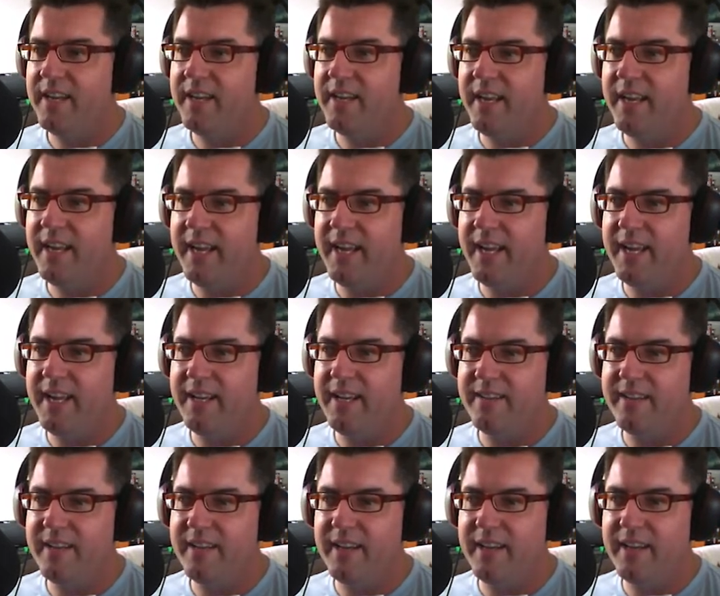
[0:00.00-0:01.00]

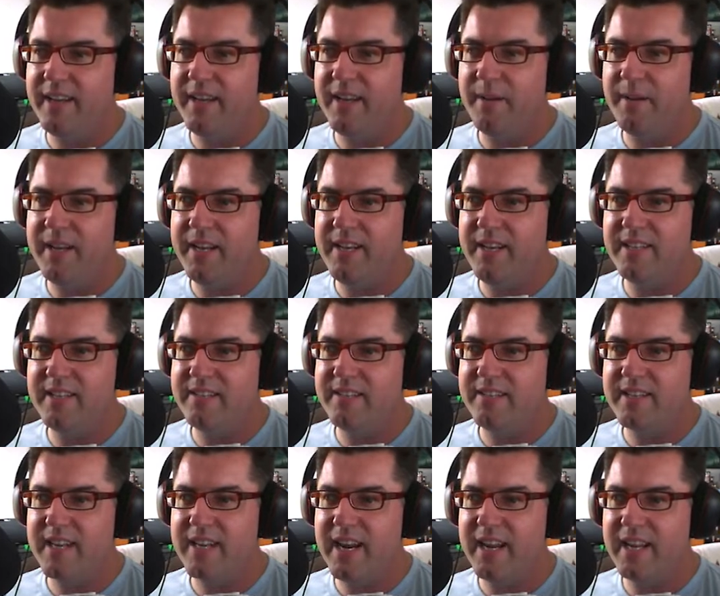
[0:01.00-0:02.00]
And I mean,
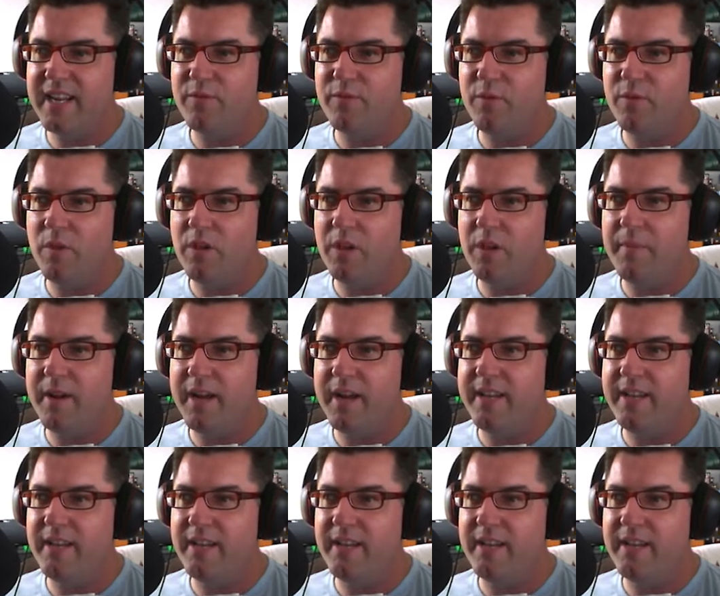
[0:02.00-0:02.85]
it's cutting through all the mud,